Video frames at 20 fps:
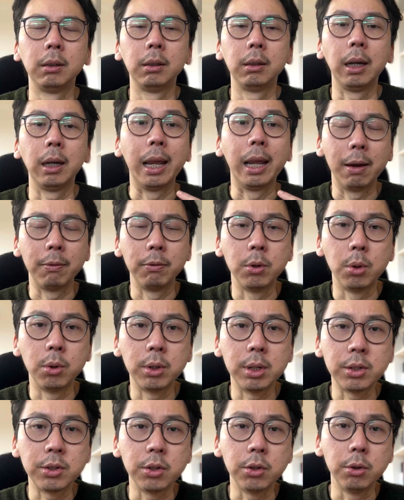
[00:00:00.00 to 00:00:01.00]
And I've
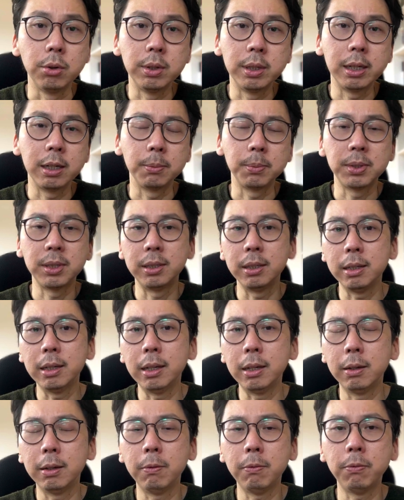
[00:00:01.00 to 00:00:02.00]
noticed using
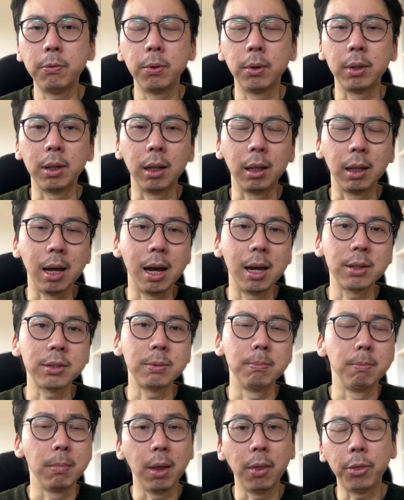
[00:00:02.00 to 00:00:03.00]
Obsidian for the last
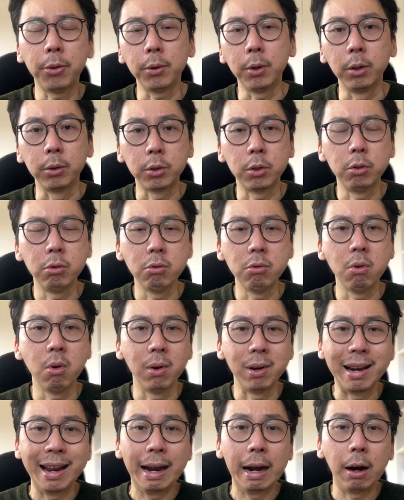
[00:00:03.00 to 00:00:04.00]
month or two
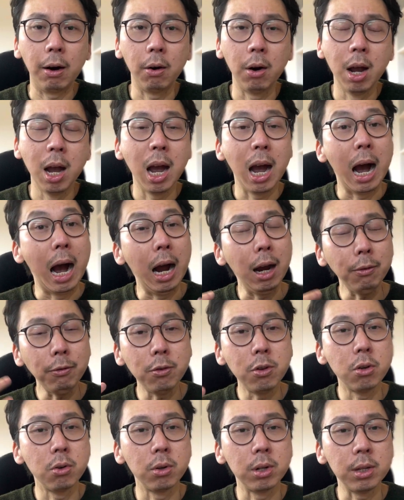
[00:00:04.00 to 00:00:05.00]
now, I've
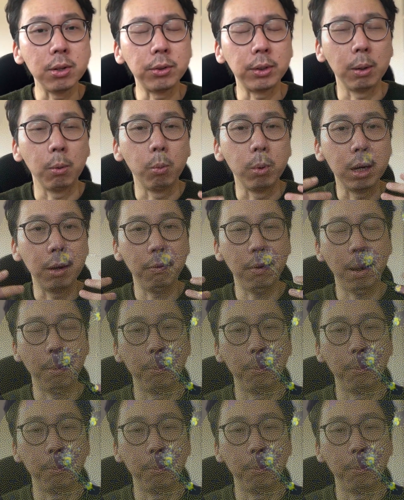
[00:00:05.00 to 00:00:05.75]
noticed that whenever I'm